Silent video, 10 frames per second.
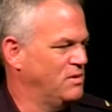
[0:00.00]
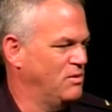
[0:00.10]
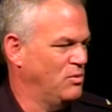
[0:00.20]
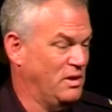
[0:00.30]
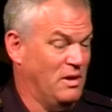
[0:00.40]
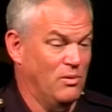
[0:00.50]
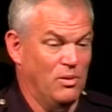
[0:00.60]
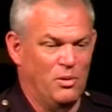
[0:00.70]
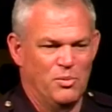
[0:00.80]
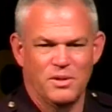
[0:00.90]
uh, we'd get
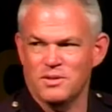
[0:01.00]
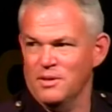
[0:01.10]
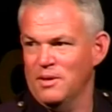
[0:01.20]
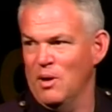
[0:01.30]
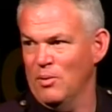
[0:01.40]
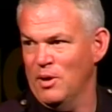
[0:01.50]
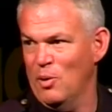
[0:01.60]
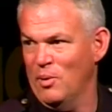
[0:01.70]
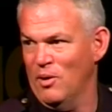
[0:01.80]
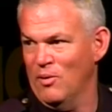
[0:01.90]
really busy, and I would
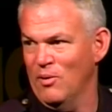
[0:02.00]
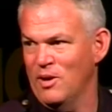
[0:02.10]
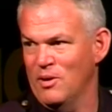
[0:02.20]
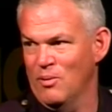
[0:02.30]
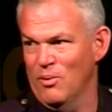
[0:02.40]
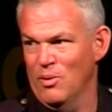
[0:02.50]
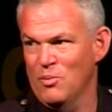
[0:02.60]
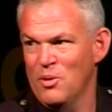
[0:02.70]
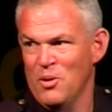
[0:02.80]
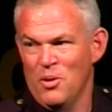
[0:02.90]
help out in the radio room.